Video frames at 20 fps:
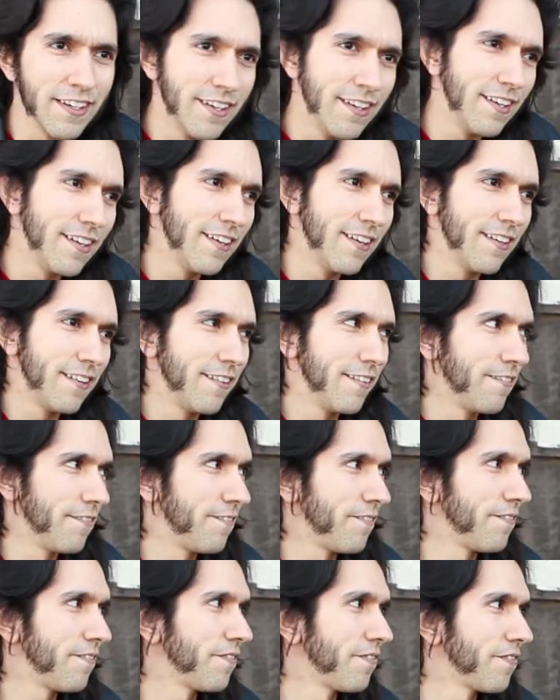
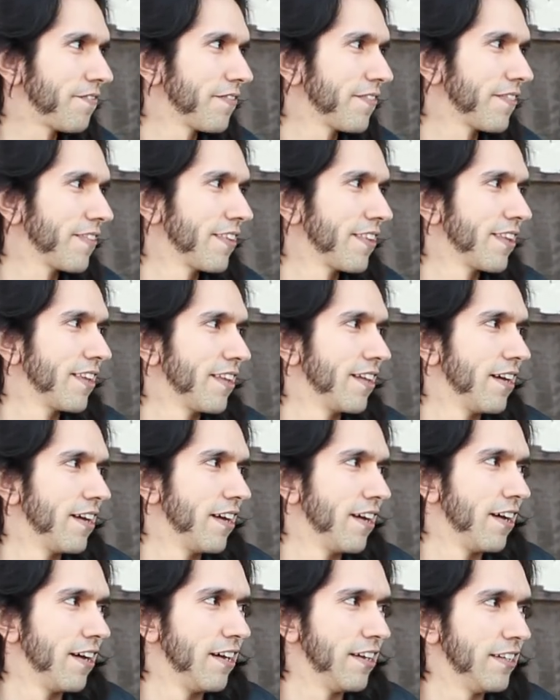
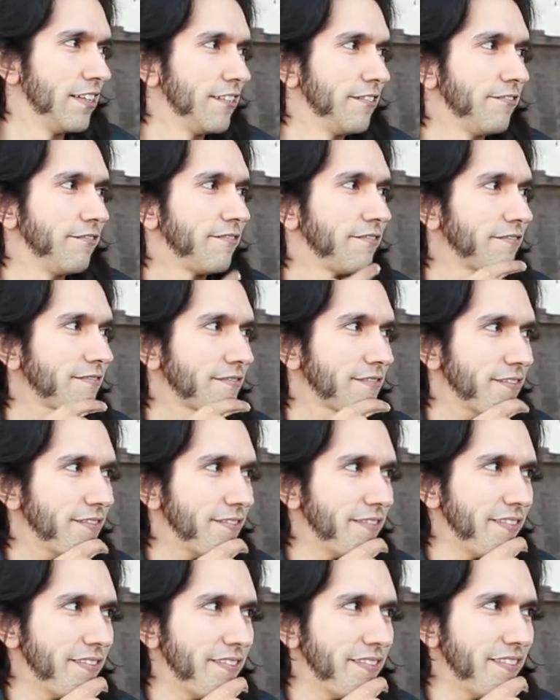
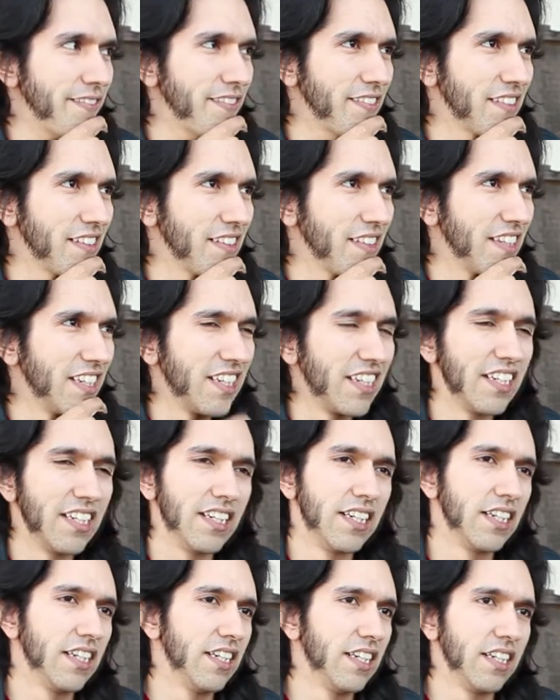
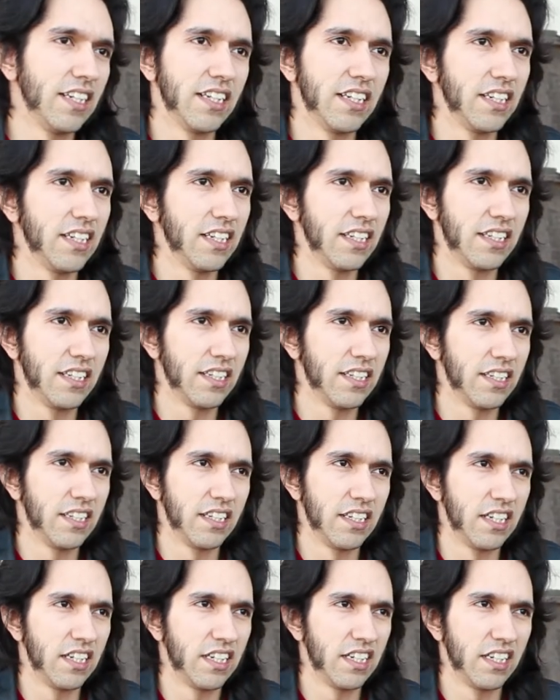
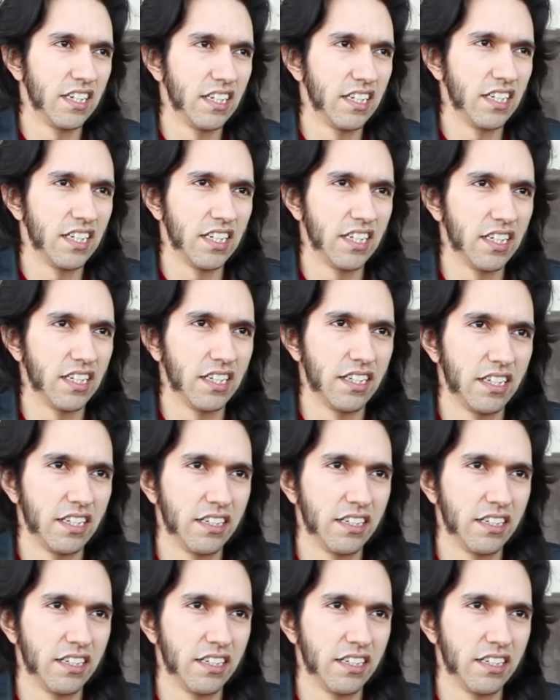No words are spoken by the person on screen.